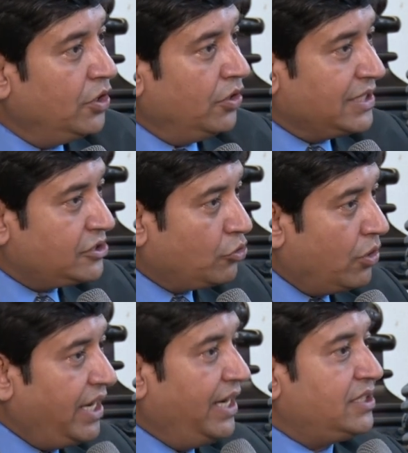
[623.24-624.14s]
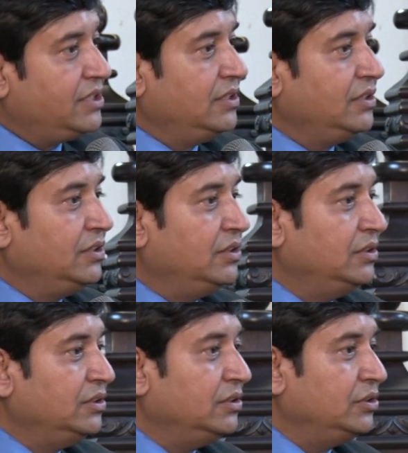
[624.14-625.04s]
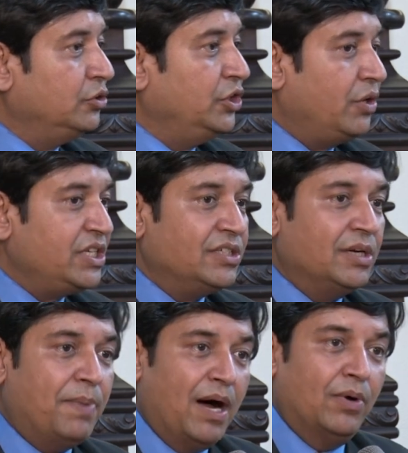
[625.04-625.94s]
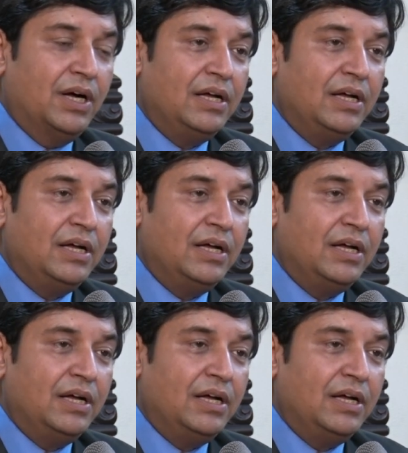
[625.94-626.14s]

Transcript: restoring it to the original power.